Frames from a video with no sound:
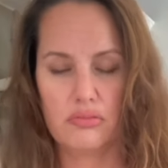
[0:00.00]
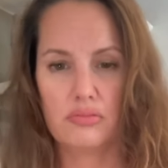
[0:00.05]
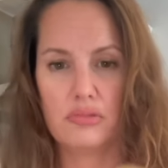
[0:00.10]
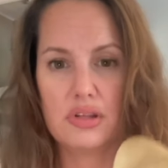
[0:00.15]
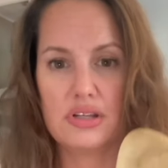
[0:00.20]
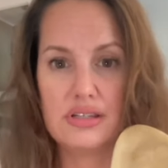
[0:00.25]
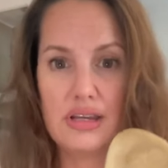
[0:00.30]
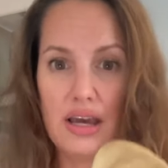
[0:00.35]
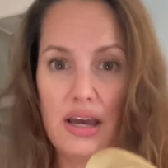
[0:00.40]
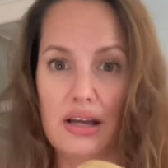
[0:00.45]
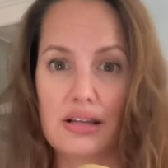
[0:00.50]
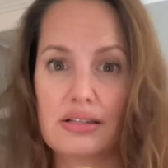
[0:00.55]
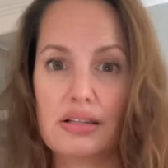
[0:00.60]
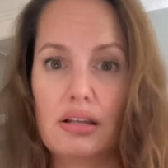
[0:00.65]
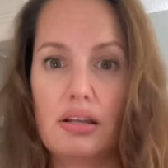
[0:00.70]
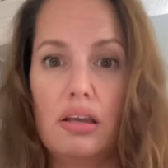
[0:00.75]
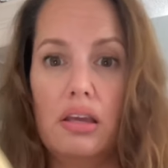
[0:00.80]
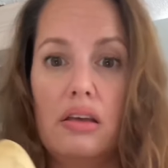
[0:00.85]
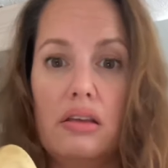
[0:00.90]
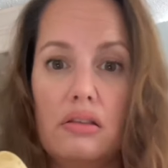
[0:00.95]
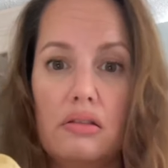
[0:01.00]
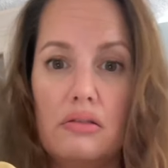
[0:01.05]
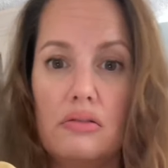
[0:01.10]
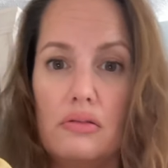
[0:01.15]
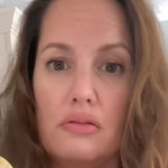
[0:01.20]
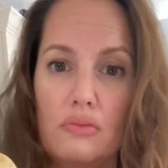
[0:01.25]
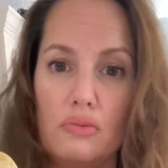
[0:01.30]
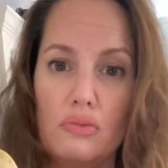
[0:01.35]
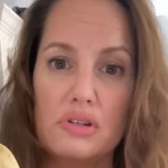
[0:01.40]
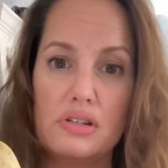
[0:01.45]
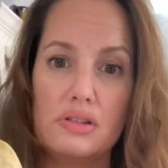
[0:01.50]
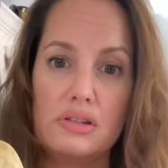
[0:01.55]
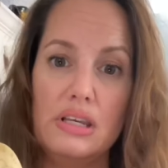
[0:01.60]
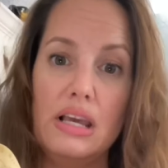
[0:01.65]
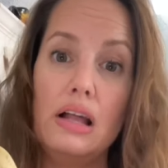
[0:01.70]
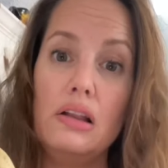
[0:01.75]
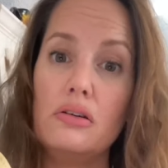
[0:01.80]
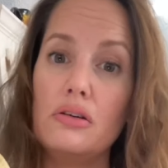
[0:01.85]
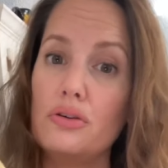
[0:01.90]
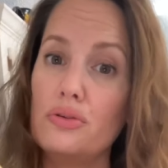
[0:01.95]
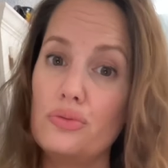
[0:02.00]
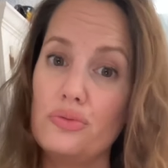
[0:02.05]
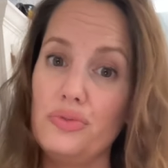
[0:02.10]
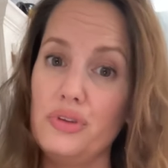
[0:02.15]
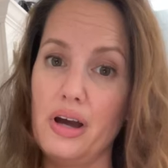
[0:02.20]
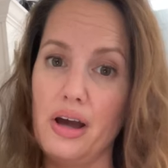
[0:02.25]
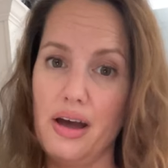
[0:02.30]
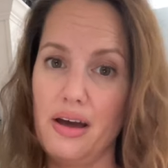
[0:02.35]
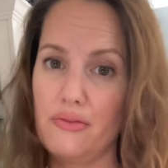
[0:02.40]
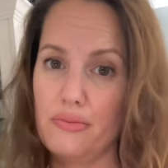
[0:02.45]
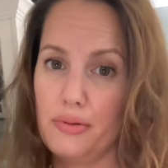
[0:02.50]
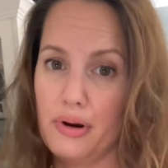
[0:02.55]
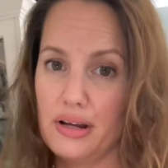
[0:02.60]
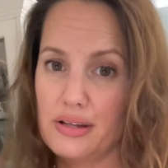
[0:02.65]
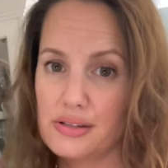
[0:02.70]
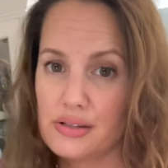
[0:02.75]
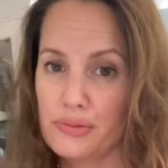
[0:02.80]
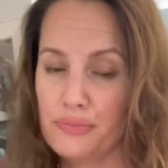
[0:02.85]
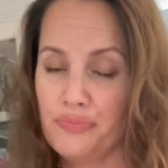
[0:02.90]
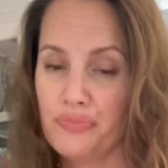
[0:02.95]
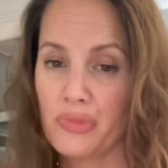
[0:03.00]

tag said was yellow, not half price.